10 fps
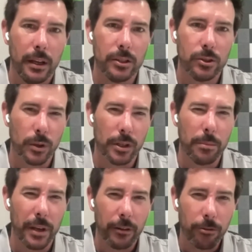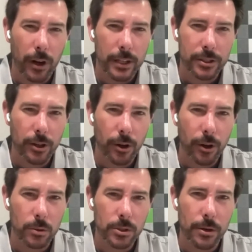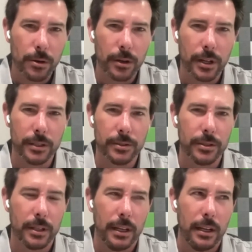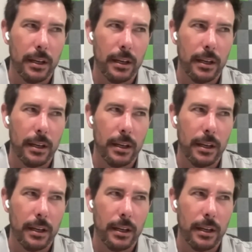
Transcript: is really big for us in our culture. Because,